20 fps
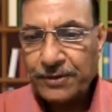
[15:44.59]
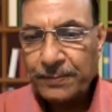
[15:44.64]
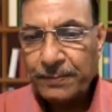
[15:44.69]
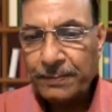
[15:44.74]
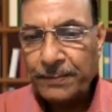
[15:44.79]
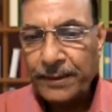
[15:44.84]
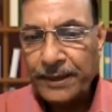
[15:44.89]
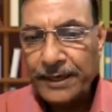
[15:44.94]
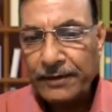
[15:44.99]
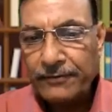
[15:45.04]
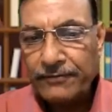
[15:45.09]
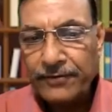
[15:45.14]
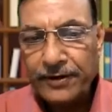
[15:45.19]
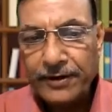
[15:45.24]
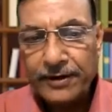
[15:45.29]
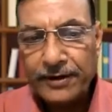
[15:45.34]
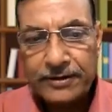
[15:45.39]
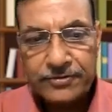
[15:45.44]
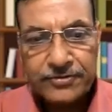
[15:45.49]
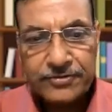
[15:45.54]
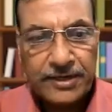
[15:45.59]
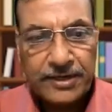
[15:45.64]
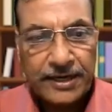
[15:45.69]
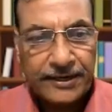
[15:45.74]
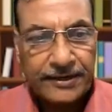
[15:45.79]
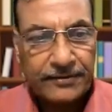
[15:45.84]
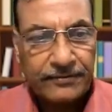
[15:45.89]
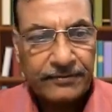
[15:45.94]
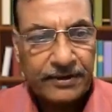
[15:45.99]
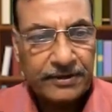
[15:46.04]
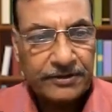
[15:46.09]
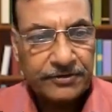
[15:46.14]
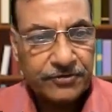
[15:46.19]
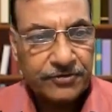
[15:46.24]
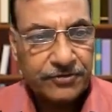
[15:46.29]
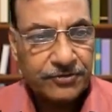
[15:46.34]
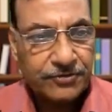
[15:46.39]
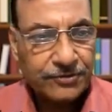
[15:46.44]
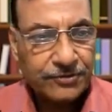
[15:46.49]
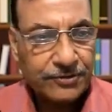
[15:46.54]
middle finger
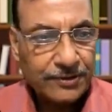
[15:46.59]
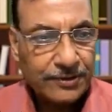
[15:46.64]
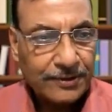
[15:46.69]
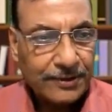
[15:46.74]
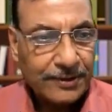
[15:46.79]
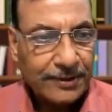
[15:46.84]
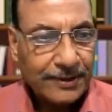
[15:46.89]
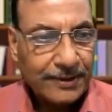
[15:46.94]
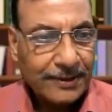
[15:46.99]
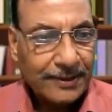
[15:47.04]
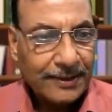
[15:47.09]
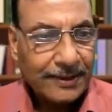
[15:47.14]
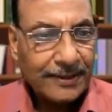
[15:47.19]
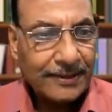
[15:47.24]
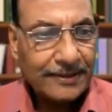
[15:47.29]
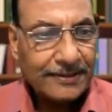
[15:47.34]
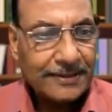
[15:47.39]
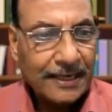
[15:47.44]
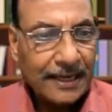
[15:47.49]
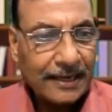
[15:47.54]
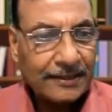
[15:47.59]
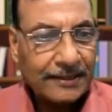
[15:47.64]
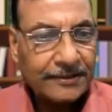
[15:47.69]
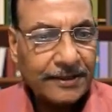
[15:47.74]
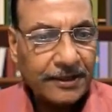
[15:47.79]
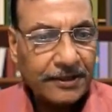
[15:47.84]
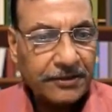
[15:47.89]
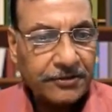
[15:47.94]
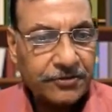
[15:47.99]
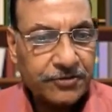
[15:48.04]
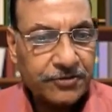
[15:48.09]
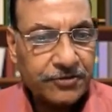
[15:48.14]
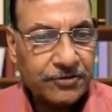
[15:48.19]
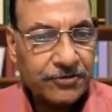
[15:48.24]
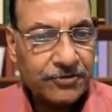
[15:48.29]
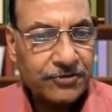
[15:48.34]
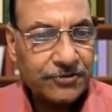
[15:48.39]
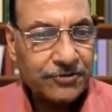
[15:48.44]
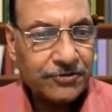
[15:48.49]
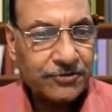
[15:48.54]
sideways. It is like
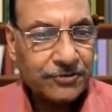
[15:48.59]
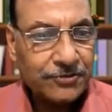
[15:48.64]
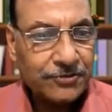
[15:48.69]
this.